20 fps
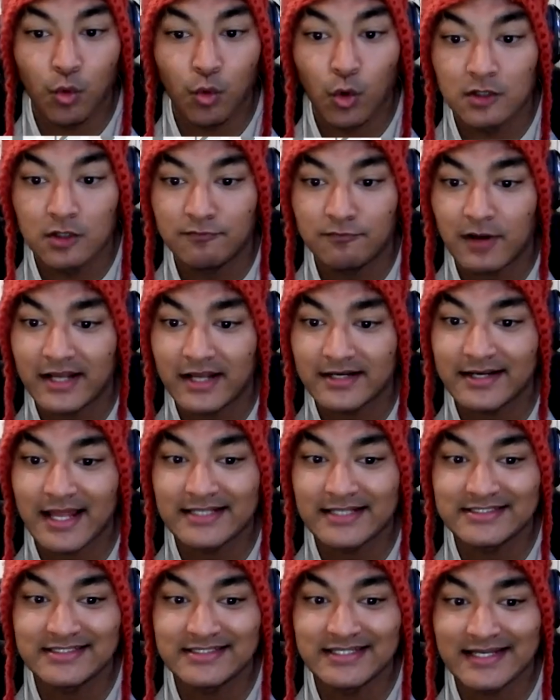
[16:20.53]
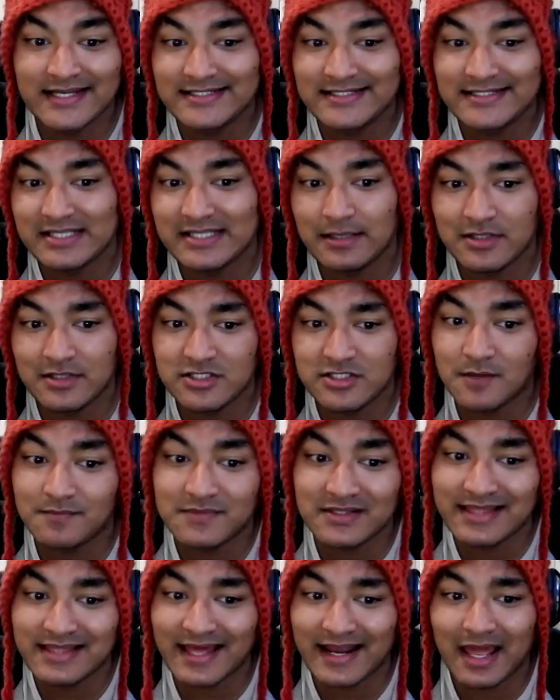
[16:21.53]
World Flight 1997,
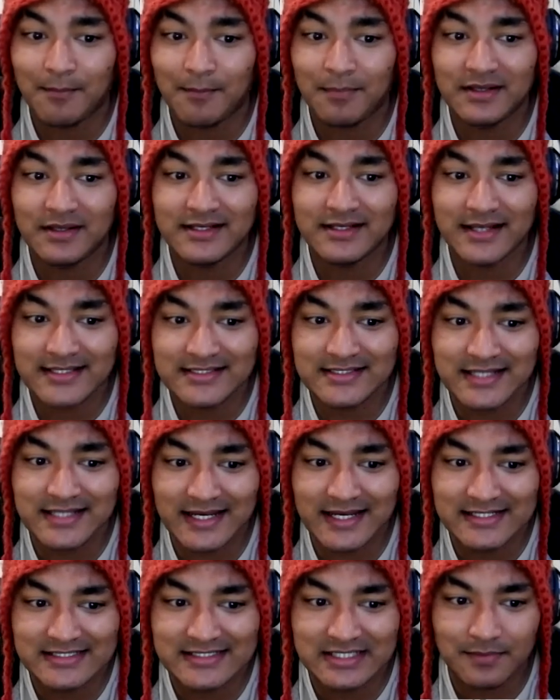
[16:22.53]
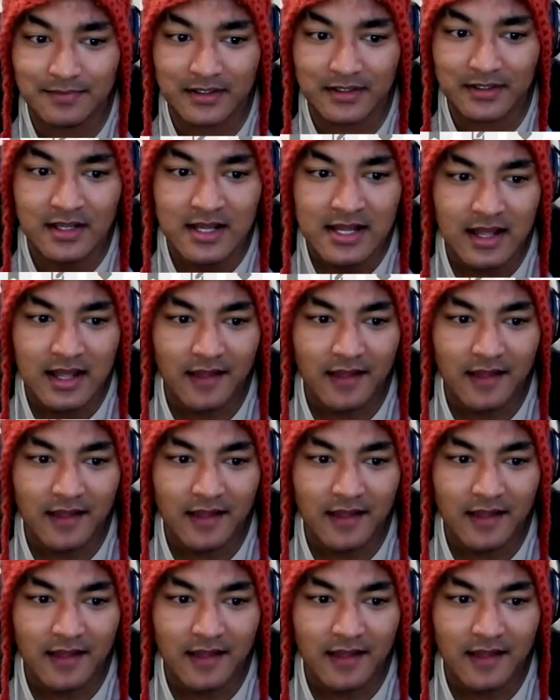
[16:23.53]
something that happened in 1997,